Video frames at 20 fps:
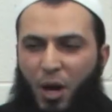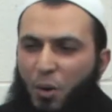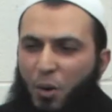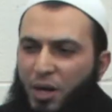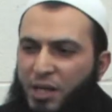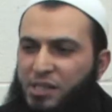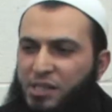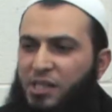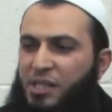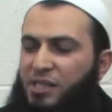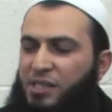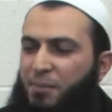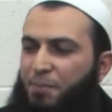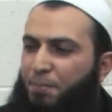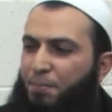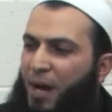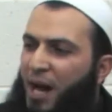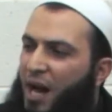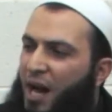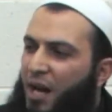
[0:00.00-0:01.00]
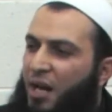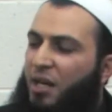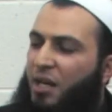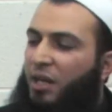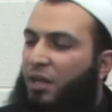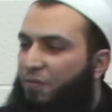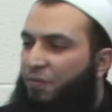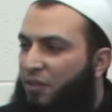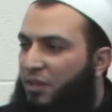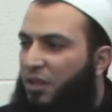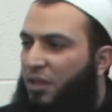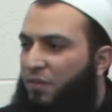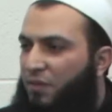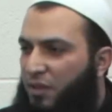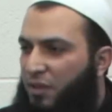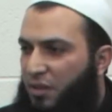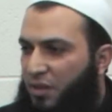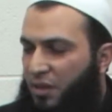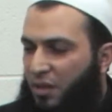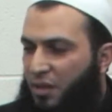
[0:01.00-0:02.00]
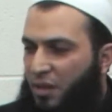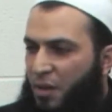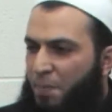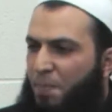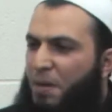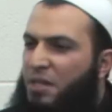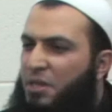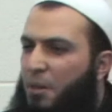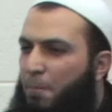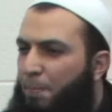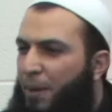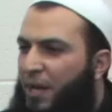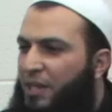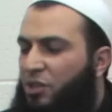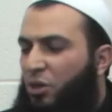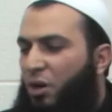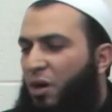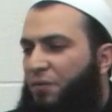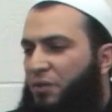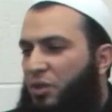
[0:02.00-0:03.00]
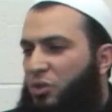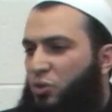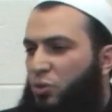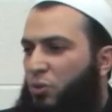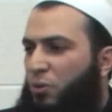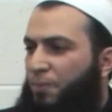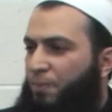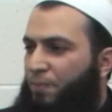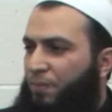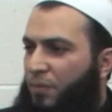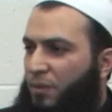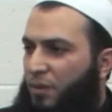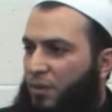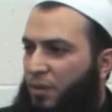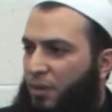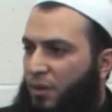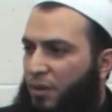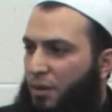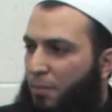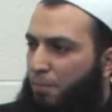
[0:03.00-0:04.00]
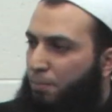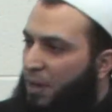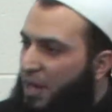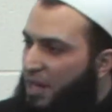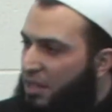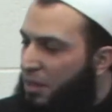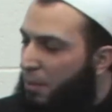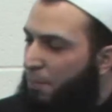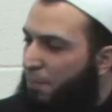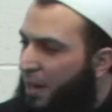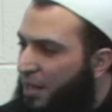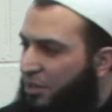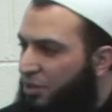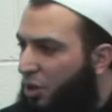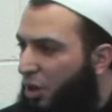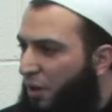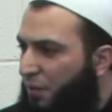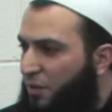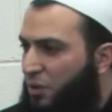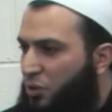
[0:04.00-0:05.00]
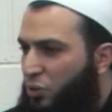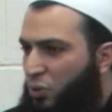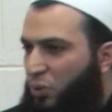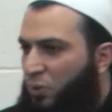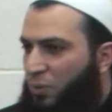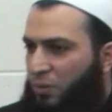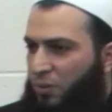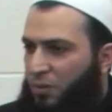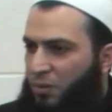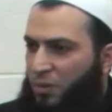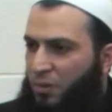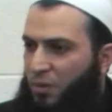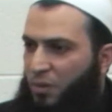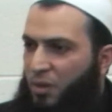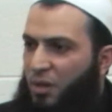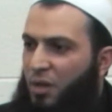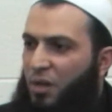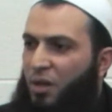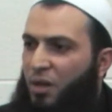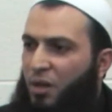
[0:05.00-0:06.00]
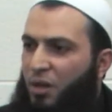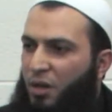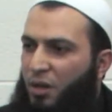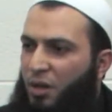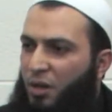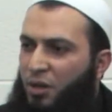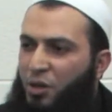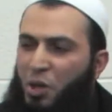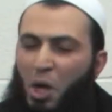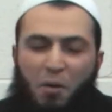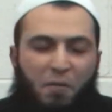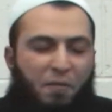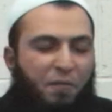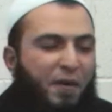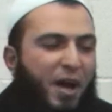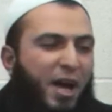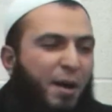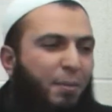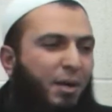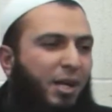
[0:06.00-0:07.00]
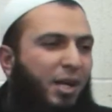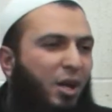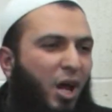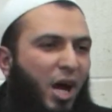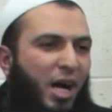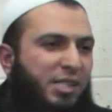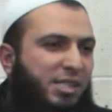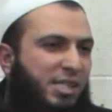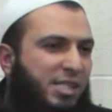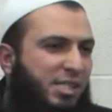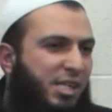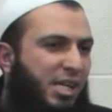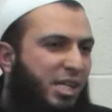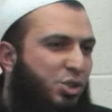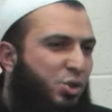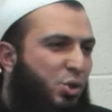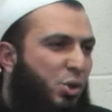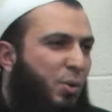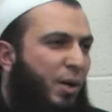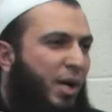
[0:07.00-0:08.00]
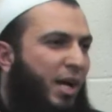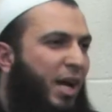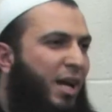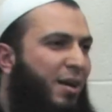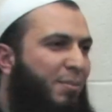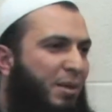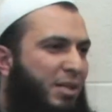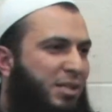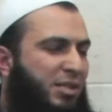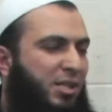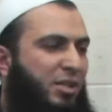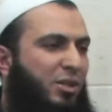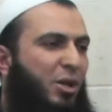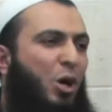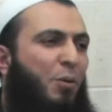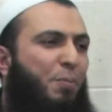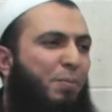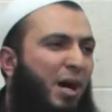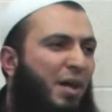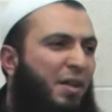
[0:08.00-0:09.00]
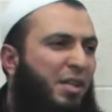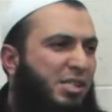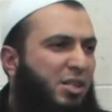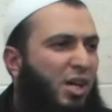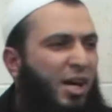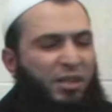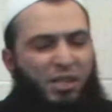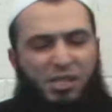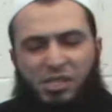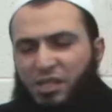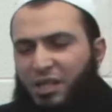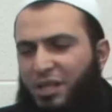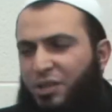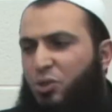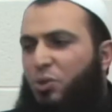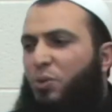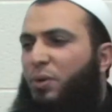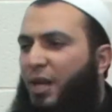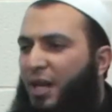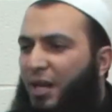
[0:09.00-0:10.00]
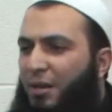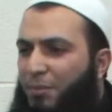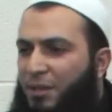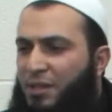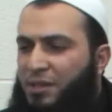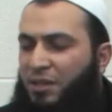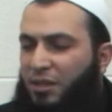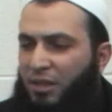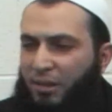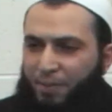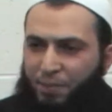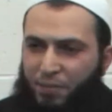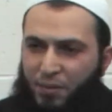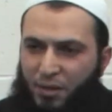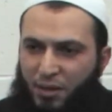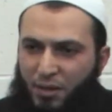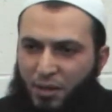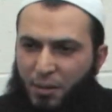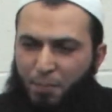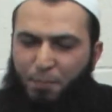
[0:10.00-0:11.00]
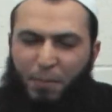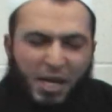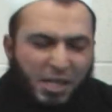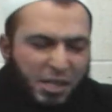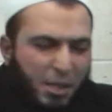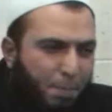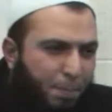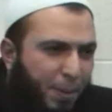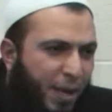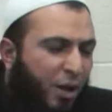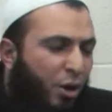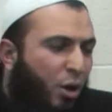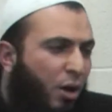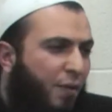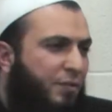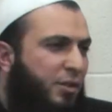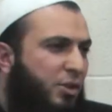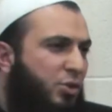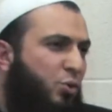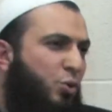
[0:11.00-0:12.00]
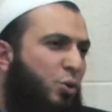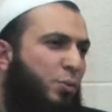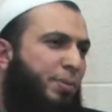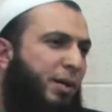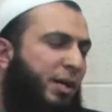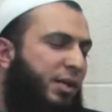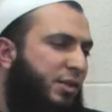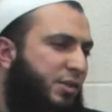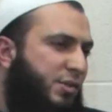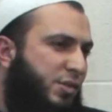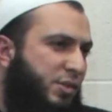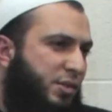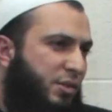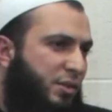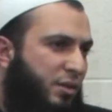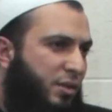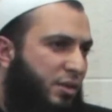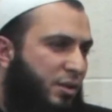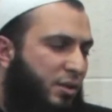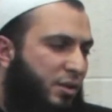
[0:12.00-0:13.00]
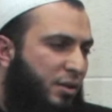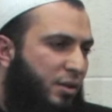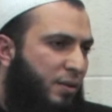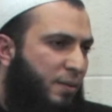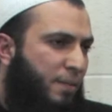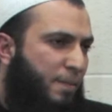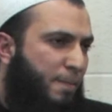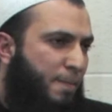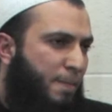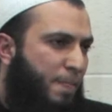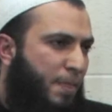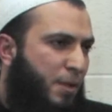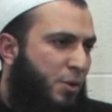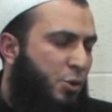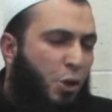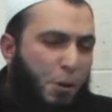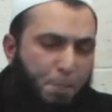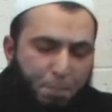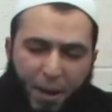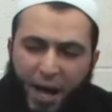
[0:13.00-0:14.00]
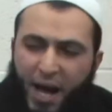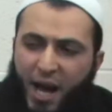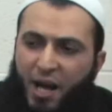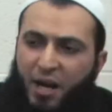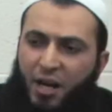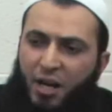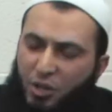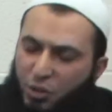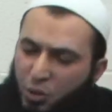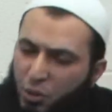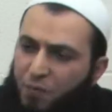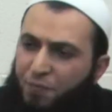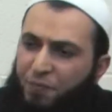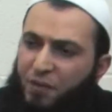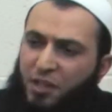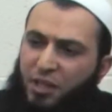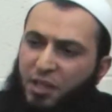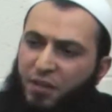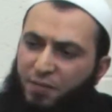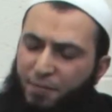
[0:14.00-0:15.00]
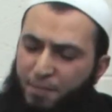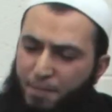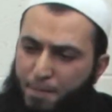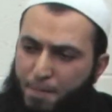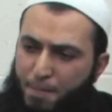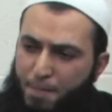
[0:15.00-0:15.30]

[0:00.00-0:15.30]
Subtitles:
I want to see some pardoning and forgiving. Be the better of the two. Be the better of the two. No family likes to see two at enmity. No brothers like to see two at enmity. Be the better of the two, brothers. You pardon, you forgive.